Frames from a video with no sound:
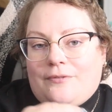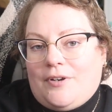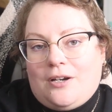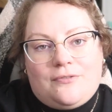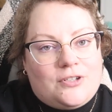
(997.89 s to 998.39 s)
The
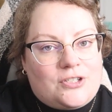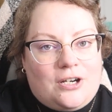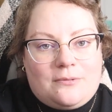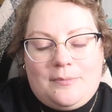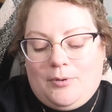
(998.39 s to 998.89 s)
very first
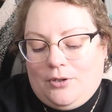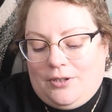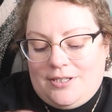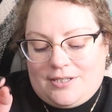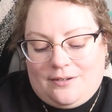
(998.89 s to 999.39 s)
card we
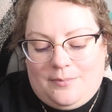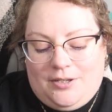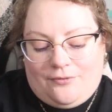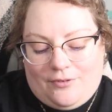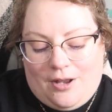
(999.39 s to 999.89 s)
pull is going to
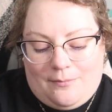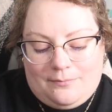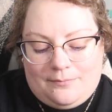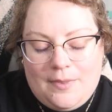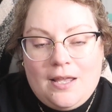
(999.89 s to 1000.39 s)
be
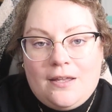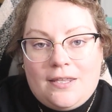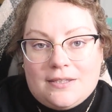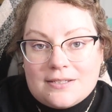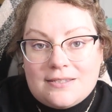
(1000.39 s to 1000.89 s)
from
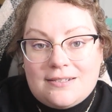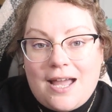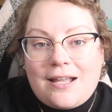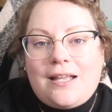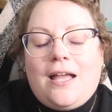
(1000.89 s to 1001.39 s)
this
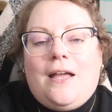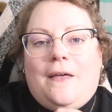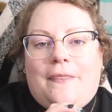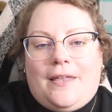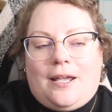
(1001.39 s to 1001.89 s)
deck.
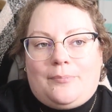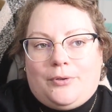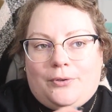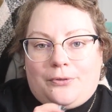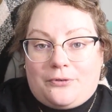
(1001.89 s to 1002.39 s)
Then I
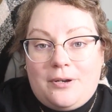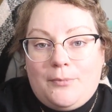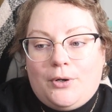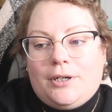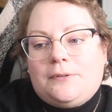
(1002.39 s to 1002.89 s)
pull 3
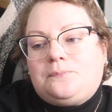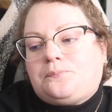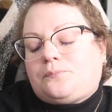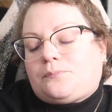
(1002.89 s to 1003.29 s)
more.